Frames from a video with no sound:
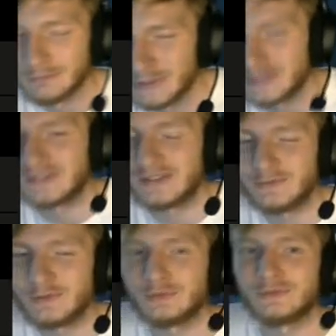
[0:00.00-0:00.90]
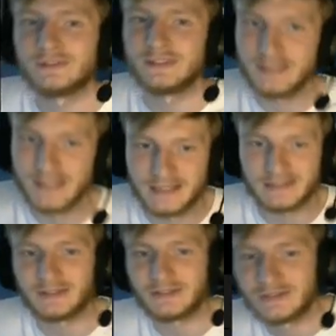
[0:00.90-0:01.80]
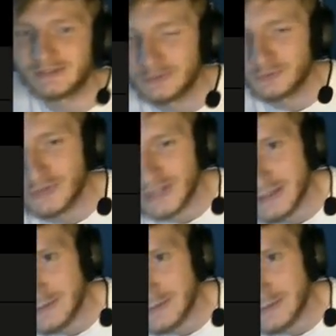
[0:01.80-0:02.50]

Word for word: But is it difficult? Yes. So for that